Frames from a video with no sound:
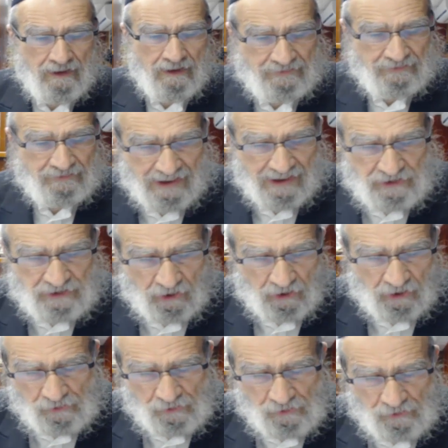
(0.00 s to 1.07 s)

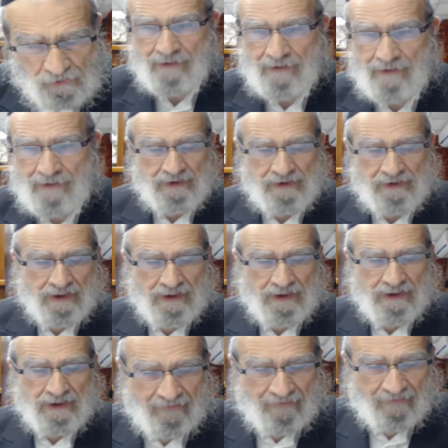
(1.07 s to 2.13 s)

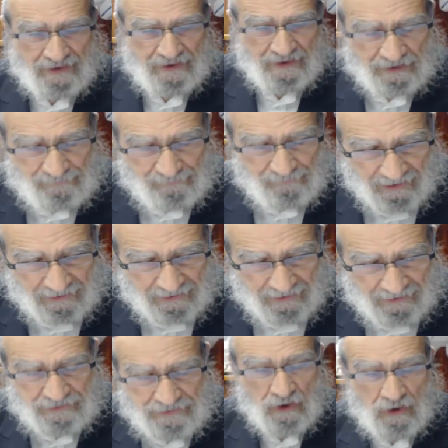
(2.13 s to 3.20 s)
And this
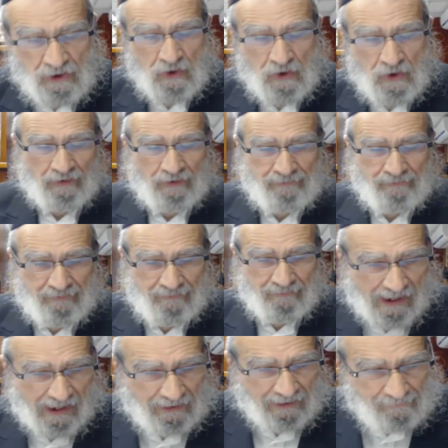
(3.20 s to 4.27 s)
explains what Banu
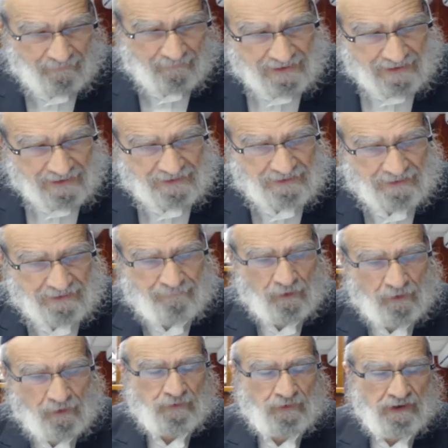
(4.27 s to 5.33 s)
Aglim it says in the
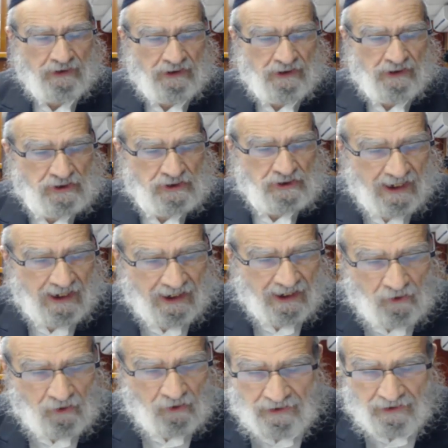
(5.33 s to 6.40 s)
posuk, Ish
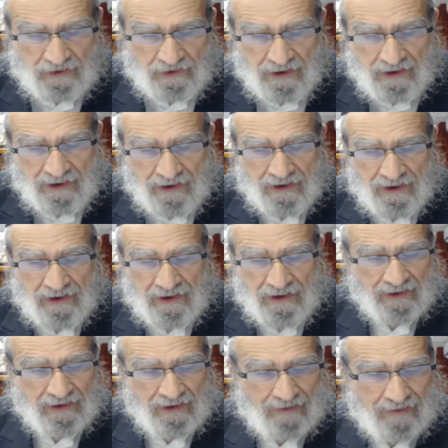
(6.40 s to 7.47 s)
Echod
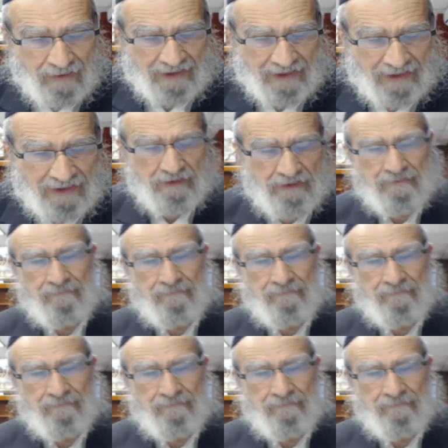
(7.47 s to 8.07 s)
Lamata.